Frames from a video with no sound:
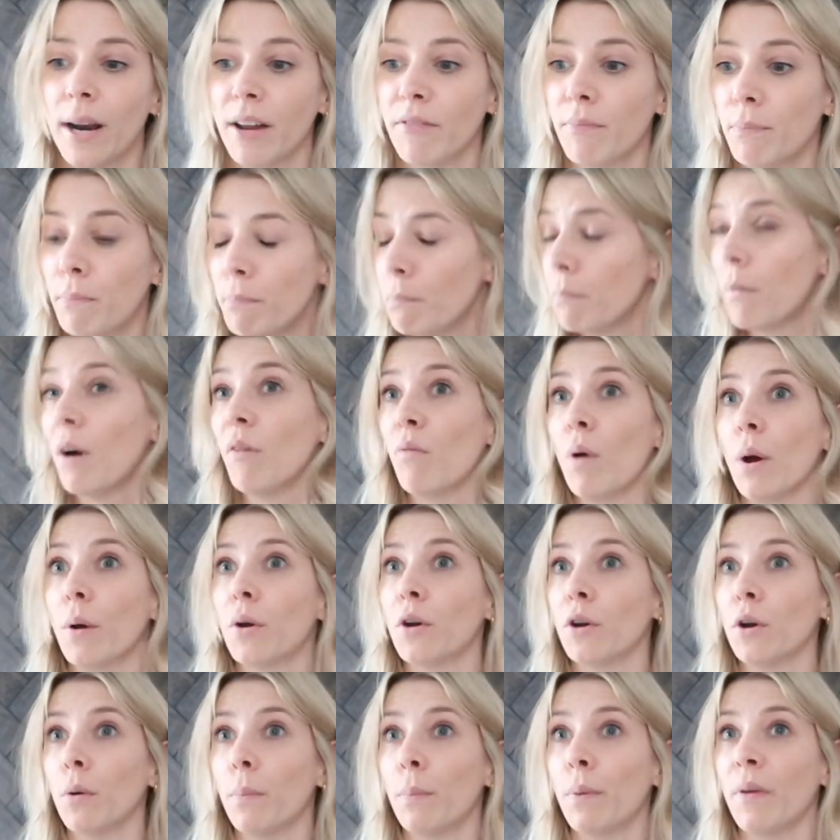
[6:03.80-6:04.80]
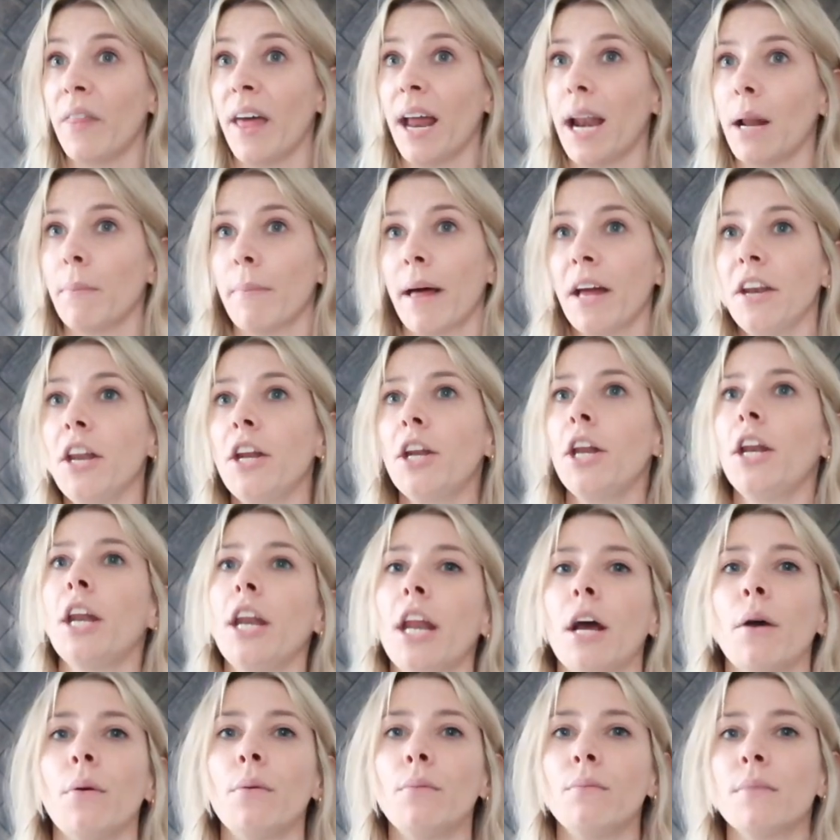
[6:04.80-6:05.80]
when I've woken up with it, and I'm like,
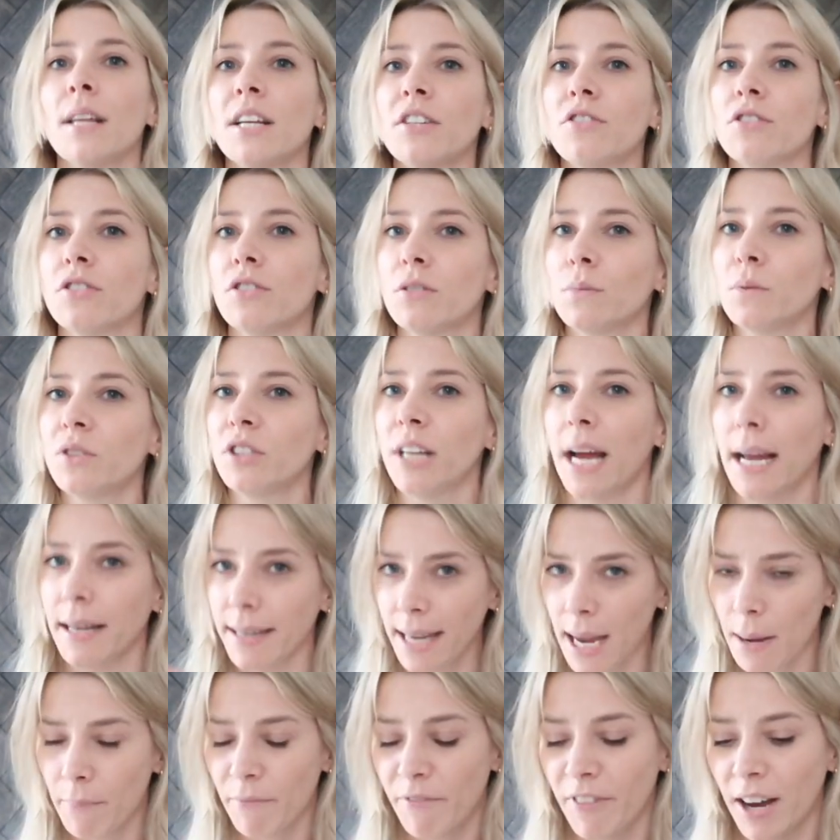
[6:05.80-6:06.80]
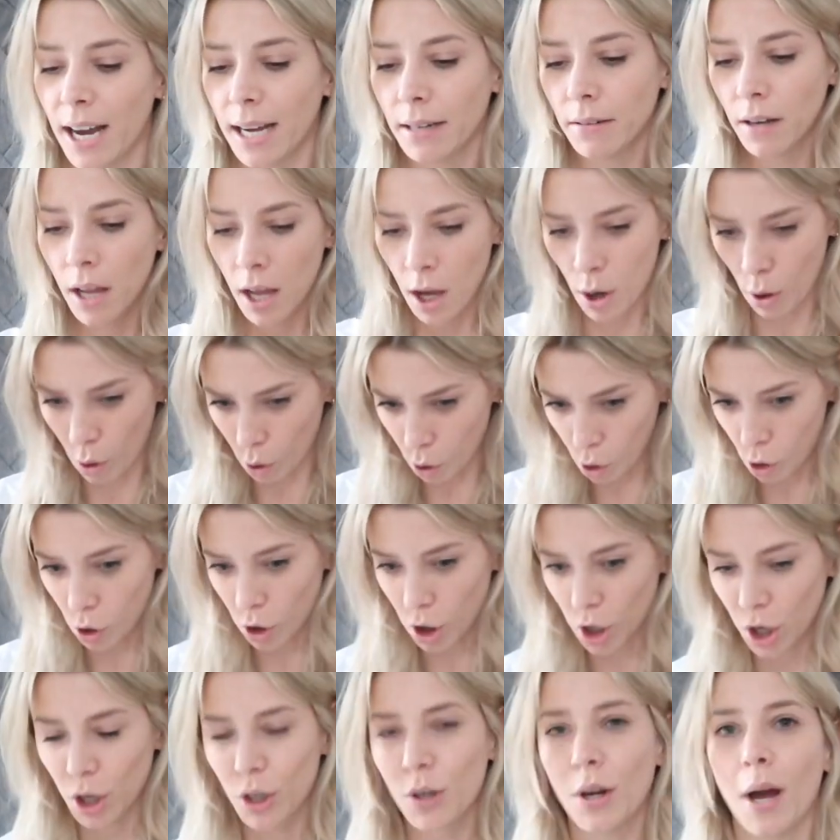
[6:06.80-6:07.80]
no, let's just double check. Yeah, fine, all
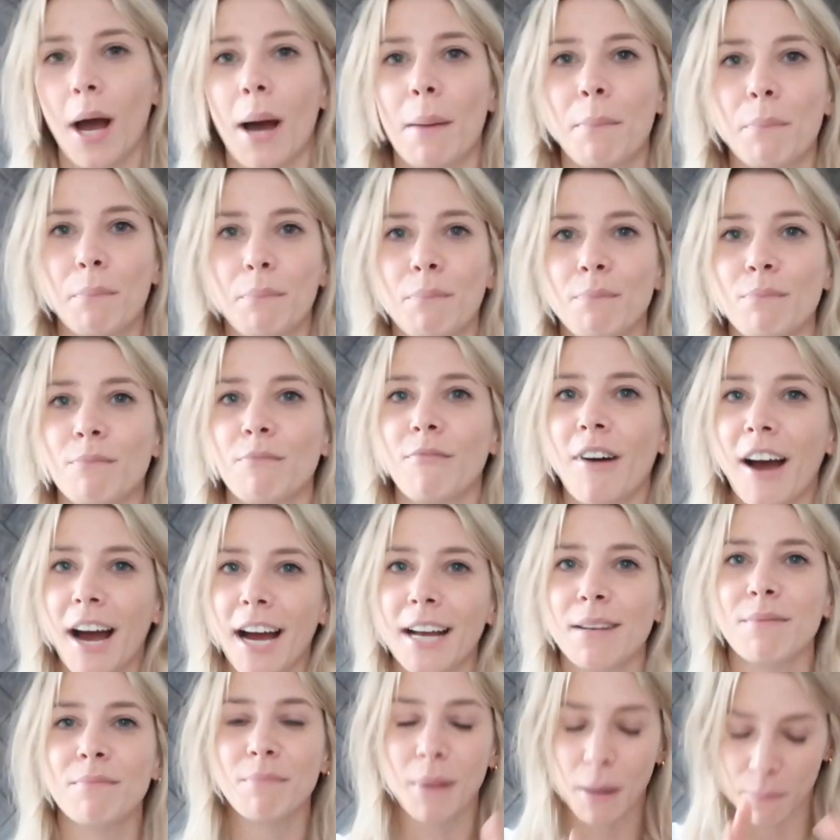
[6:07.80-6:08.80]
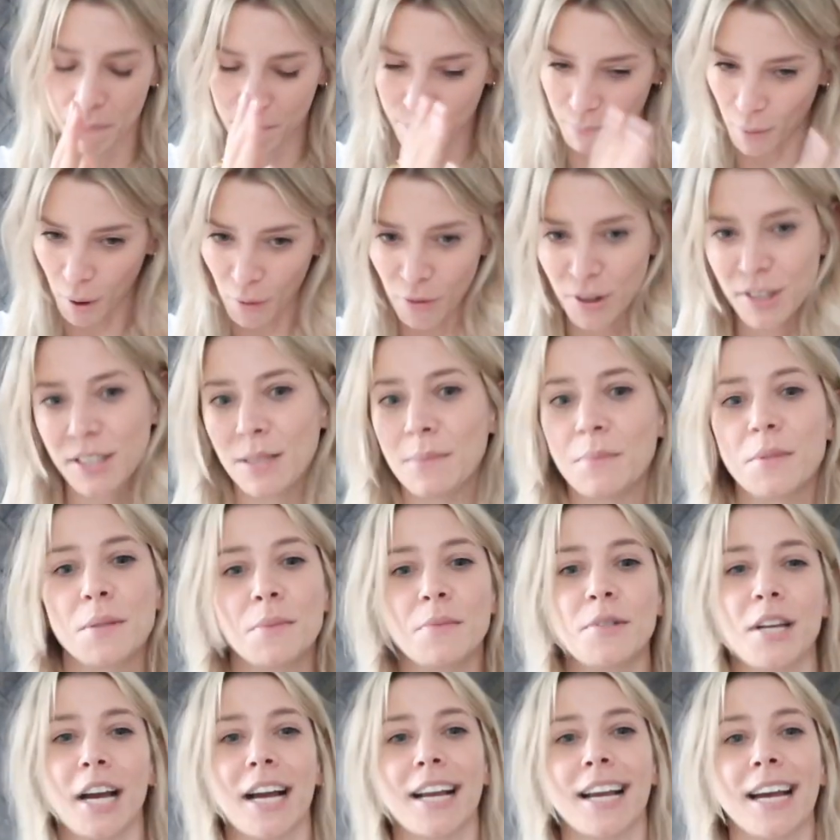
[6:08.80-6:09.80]
good, I'm fine, I'm on the
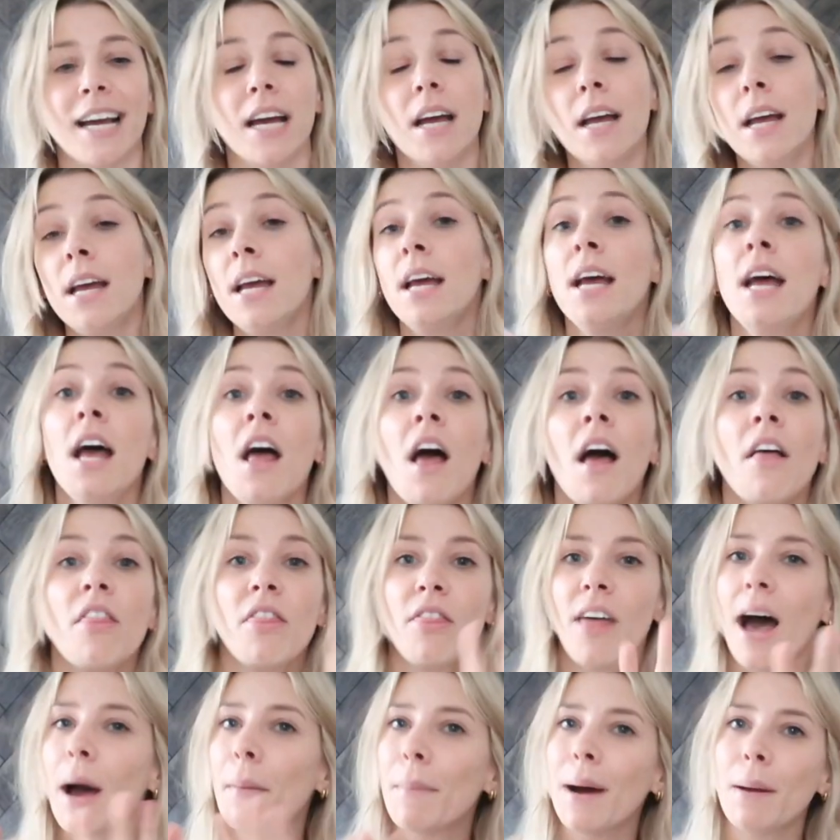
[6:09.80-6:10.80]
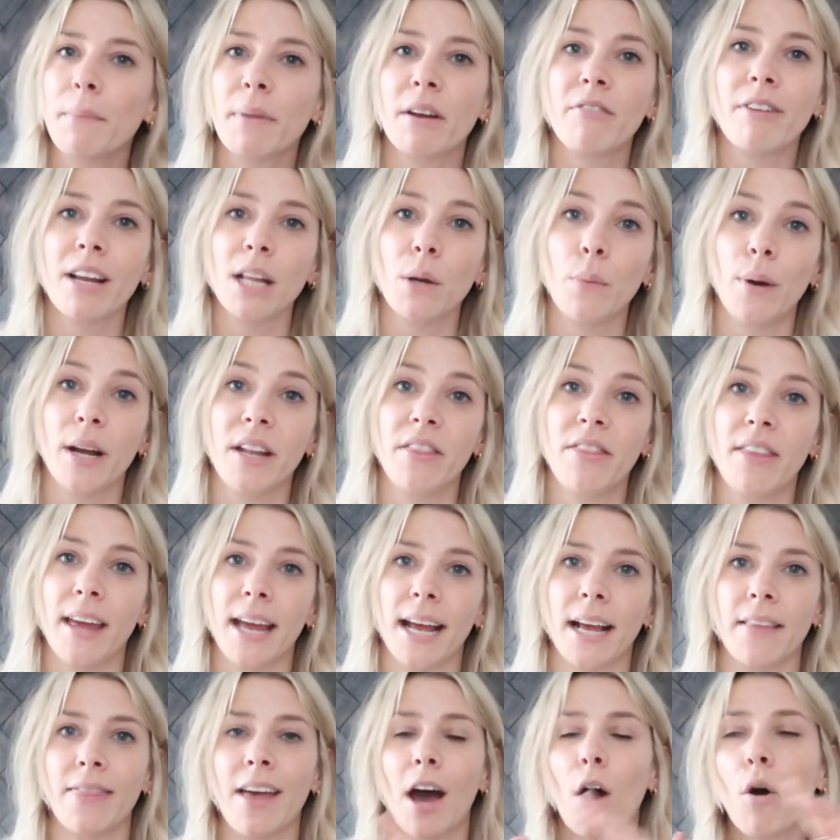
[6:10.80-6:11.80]
symptom checker. That might be a really weird
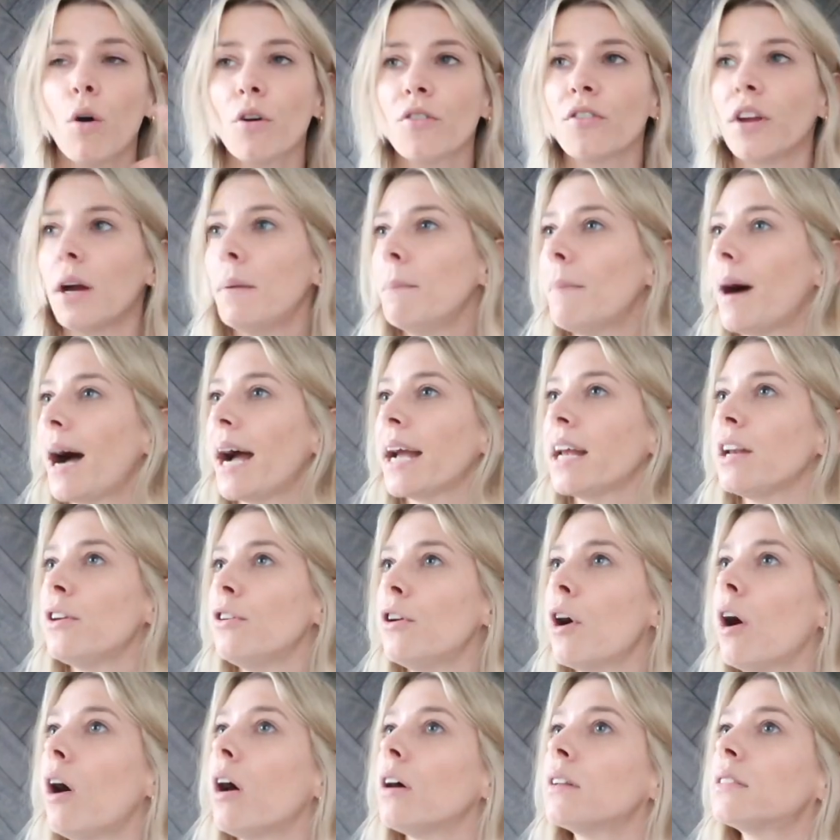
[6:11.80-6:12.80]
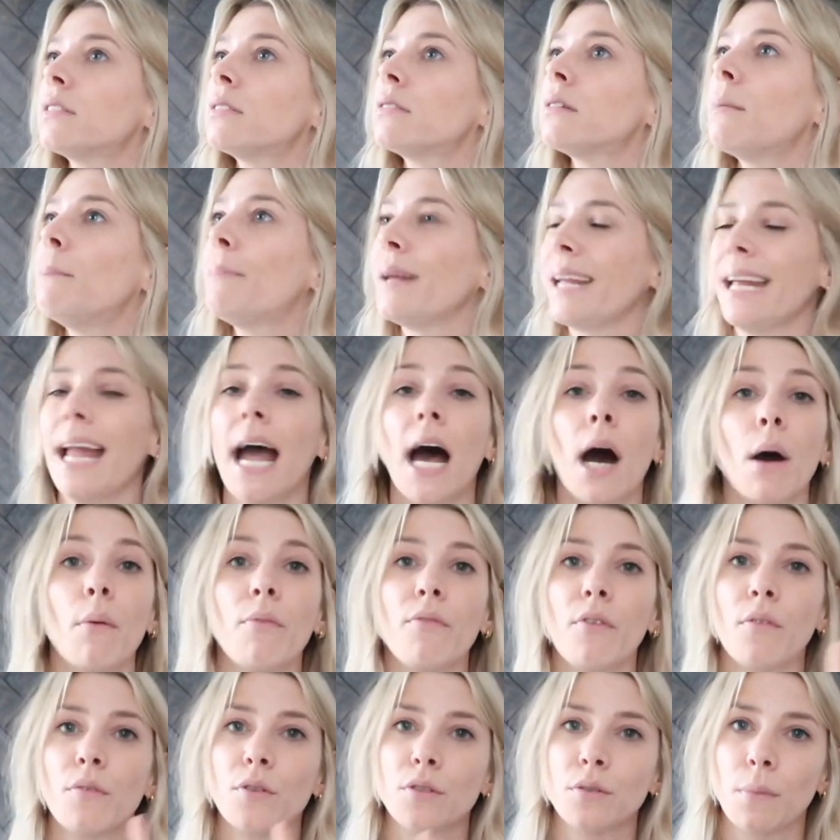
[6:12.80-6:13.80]
thing. That also might not be
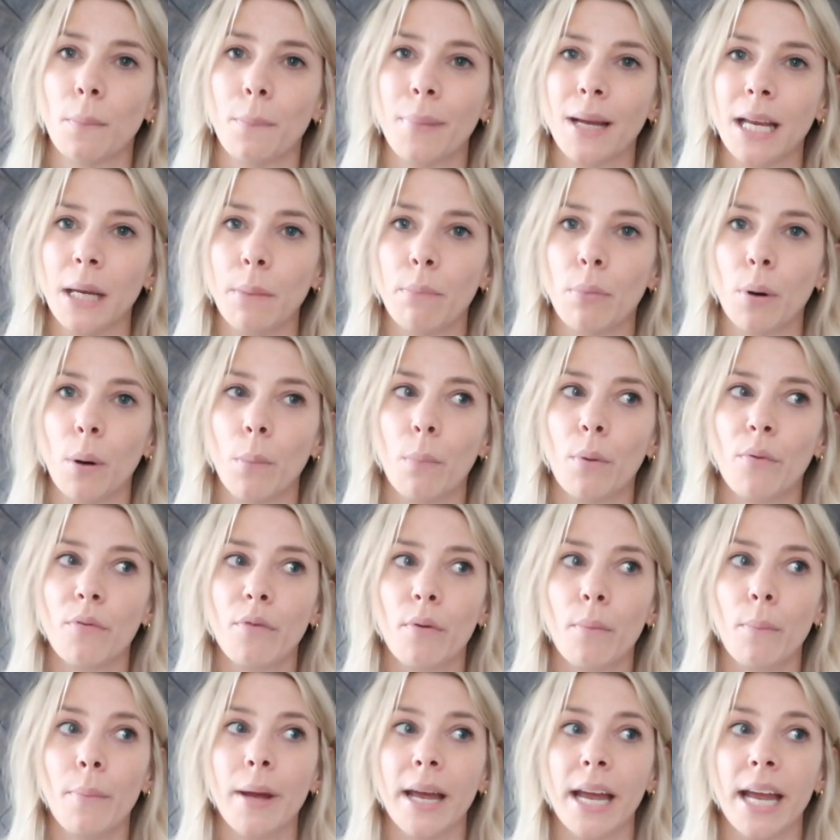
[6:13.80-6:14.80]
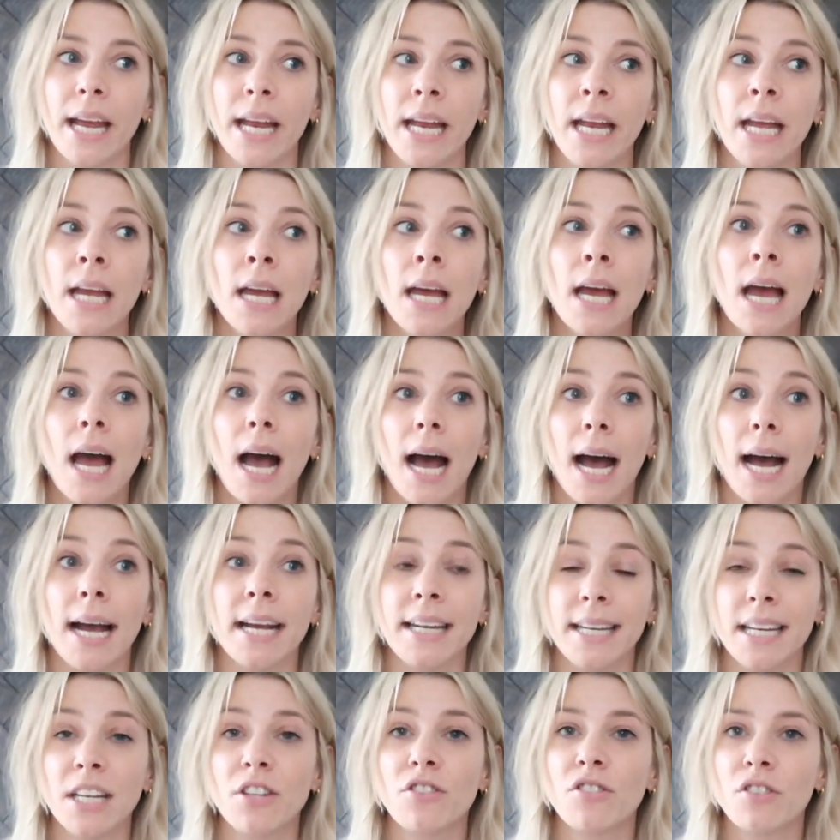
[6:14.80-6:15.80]
helpful for some people, but for me,
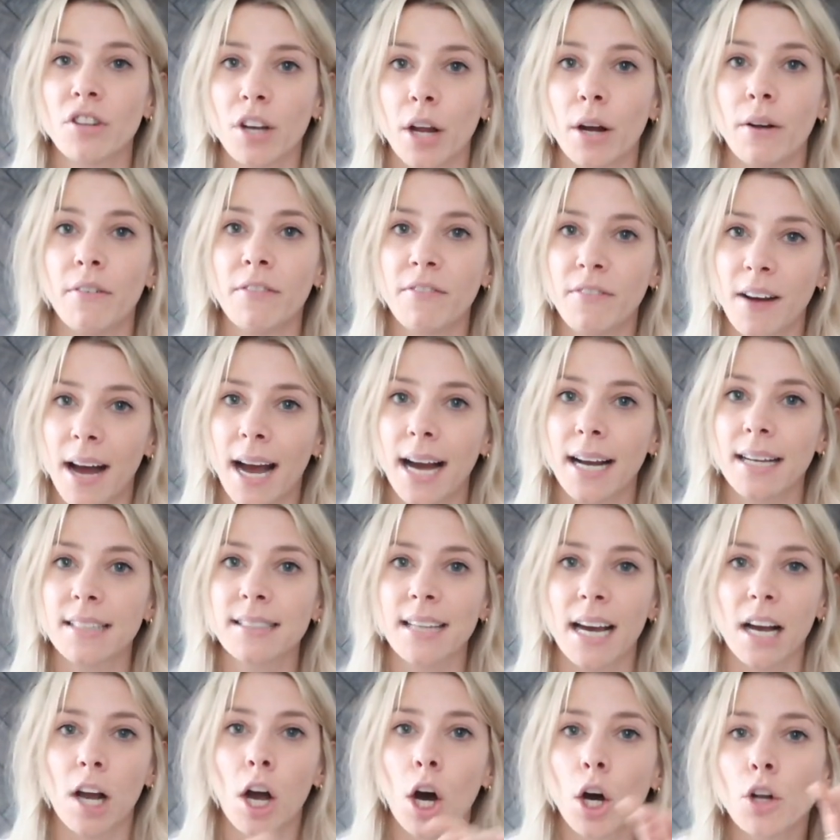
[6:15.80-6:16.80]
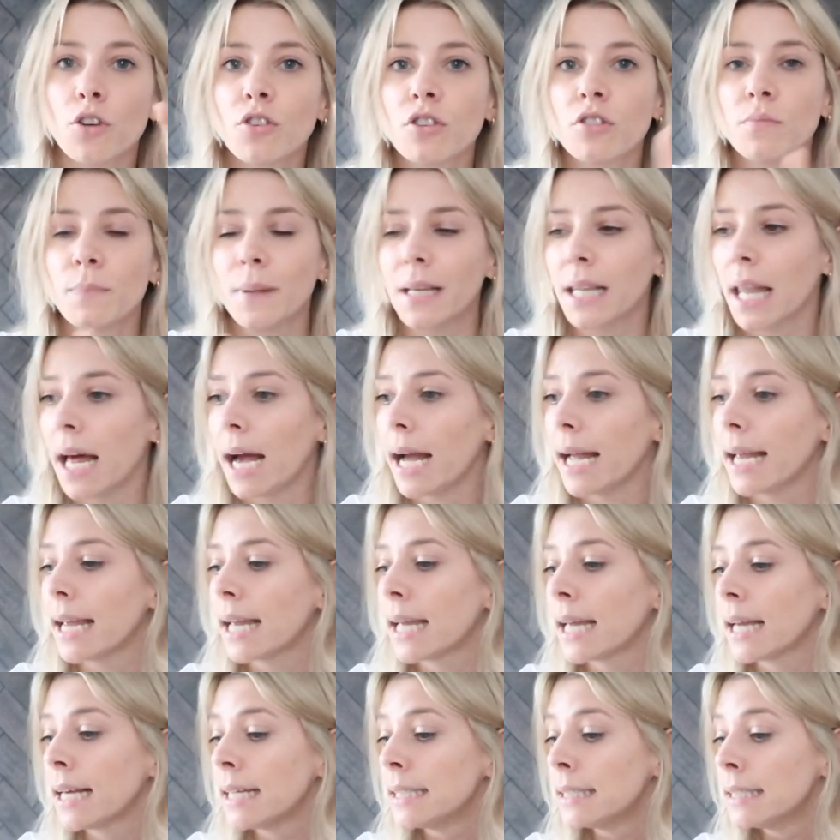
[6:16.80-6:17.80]
I need to know facts. I can't just be
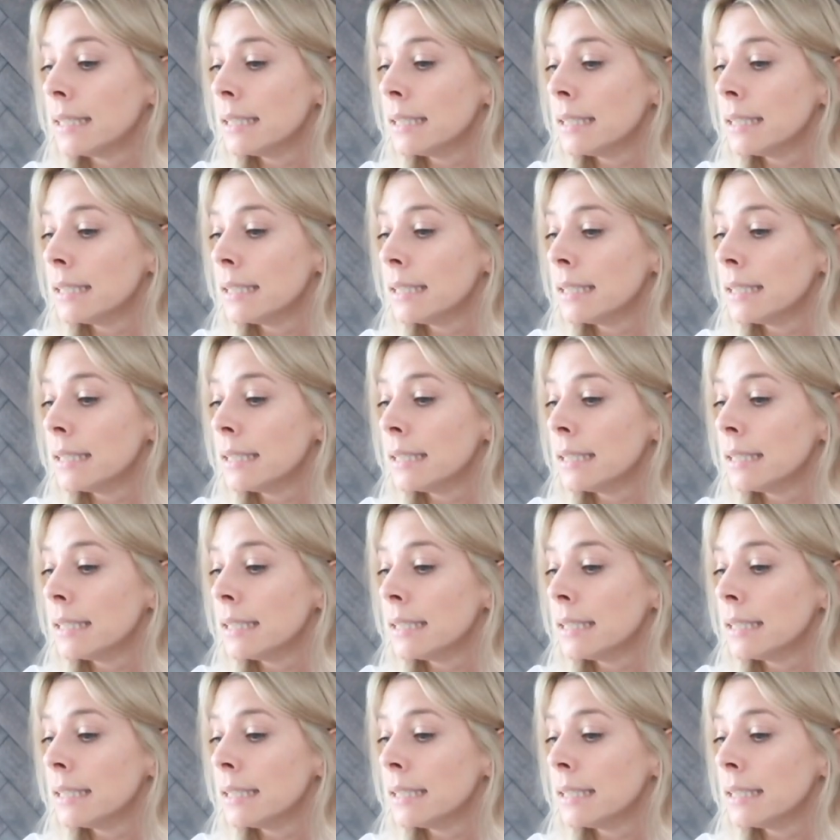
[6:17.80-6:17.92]
like,